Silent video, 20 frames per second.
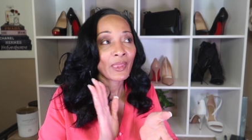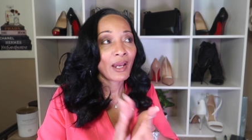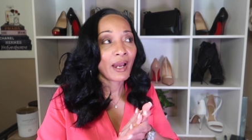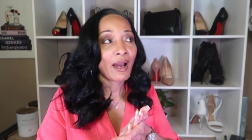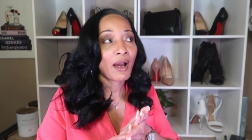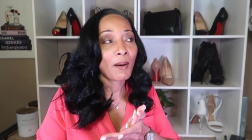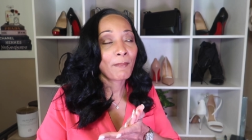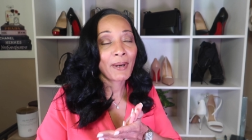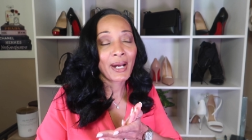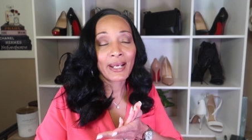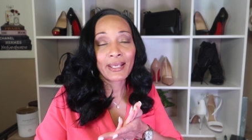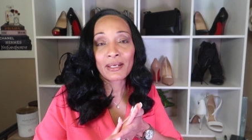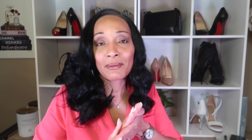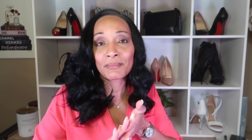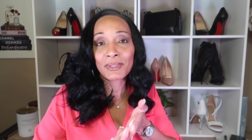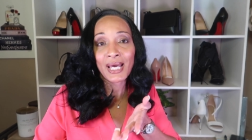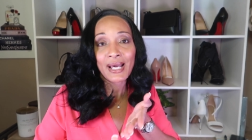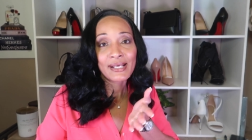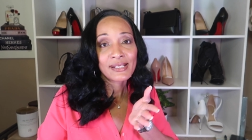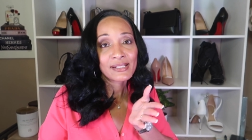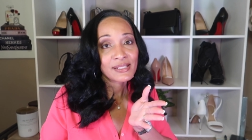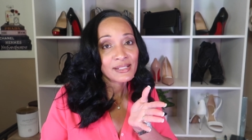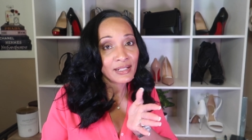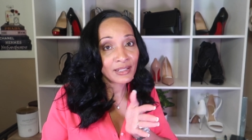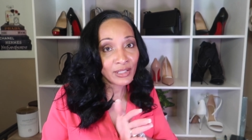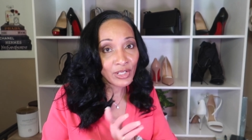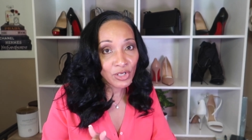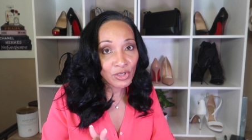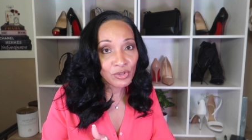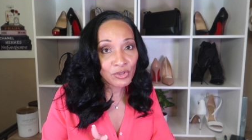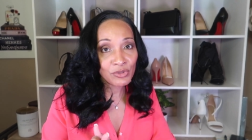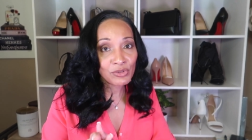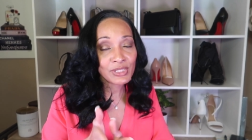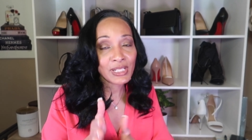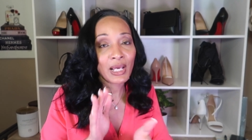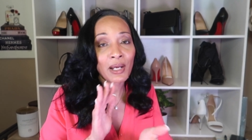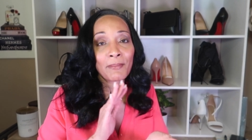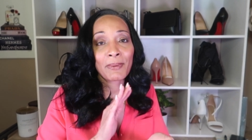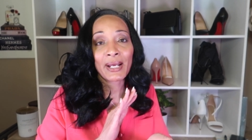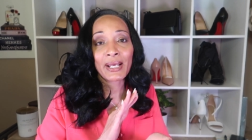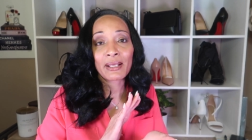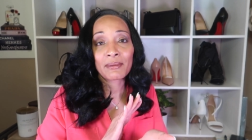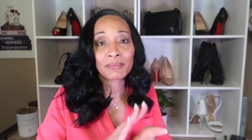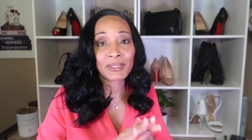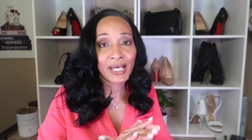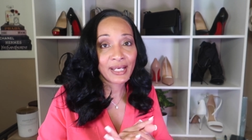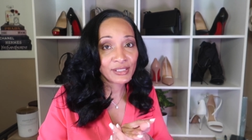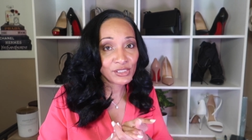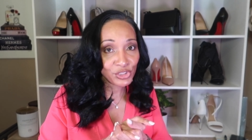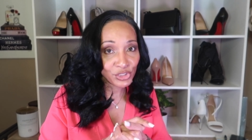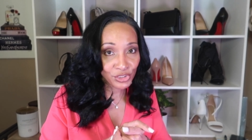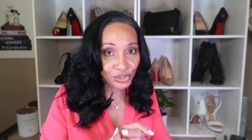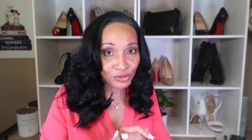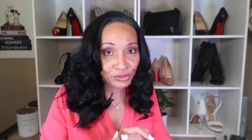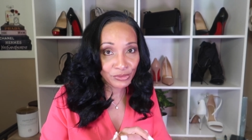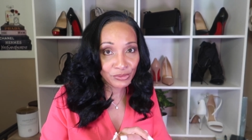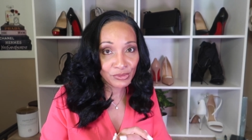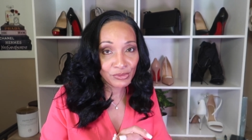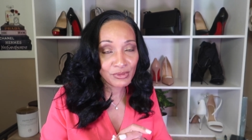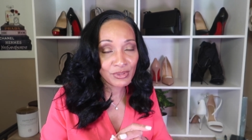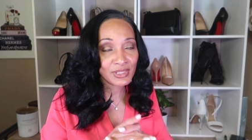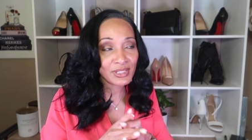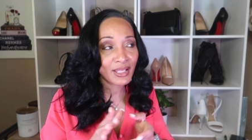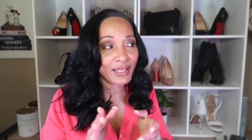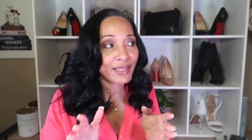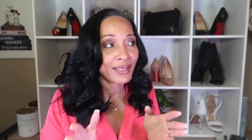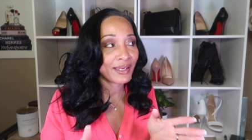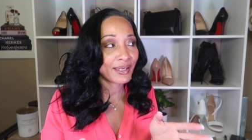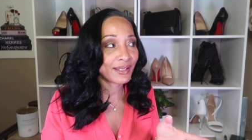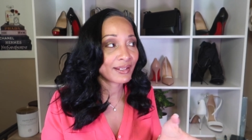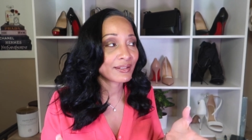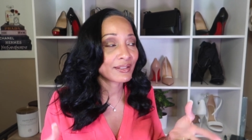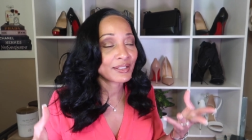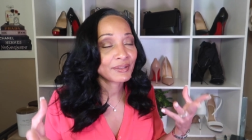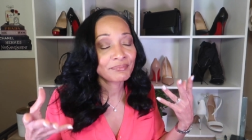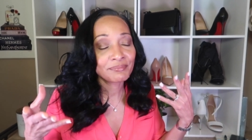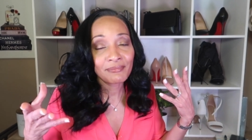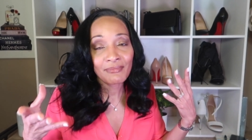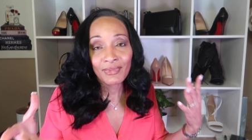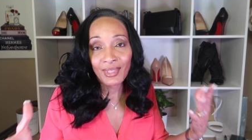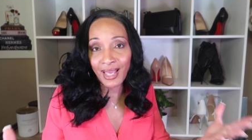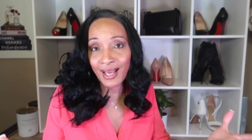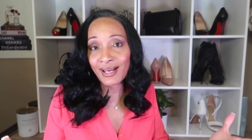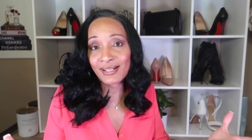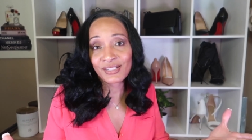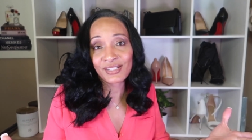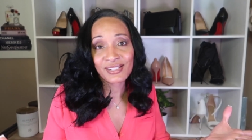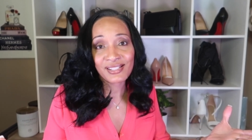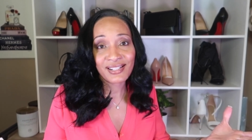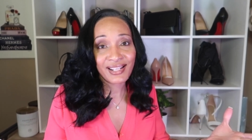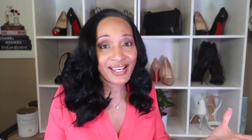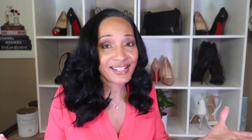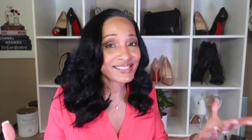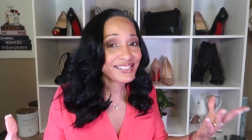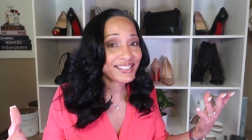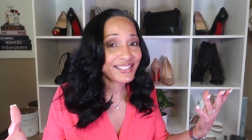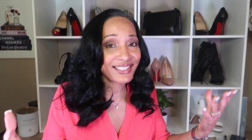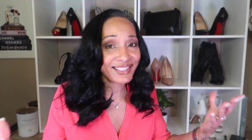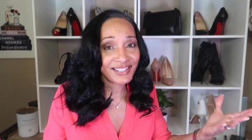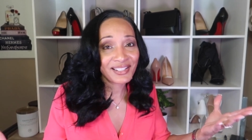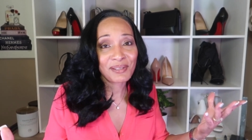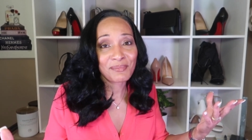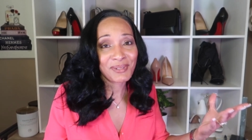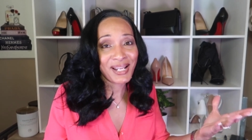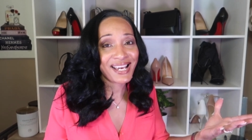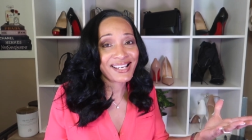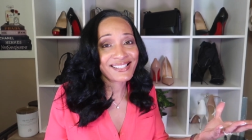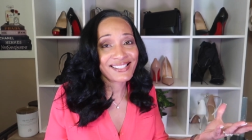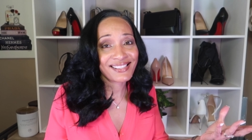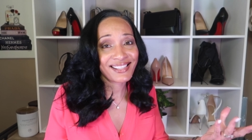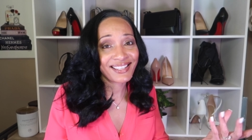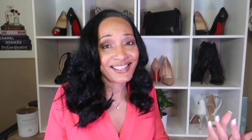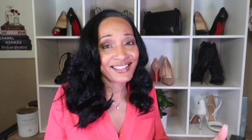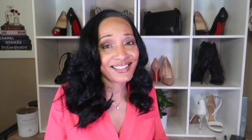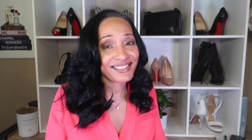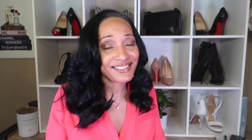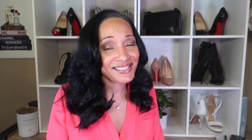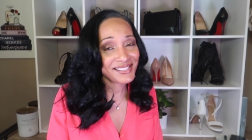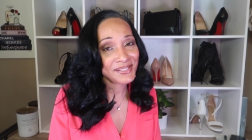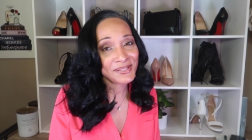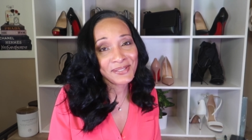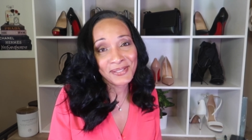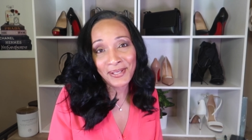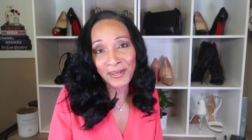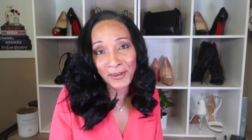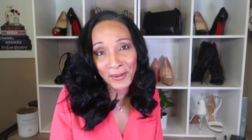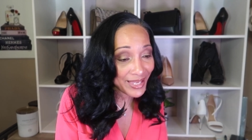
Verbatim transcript: I'll buy him nice clothes. I'll buy him nice shoes. And I just like to get him nice things. So,